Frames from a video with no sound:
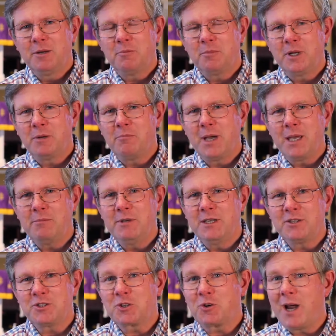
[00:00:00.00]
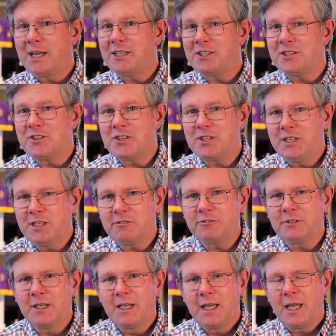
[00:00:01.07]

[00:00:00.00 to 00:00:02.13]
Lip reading: but maybe a scratch and sniff,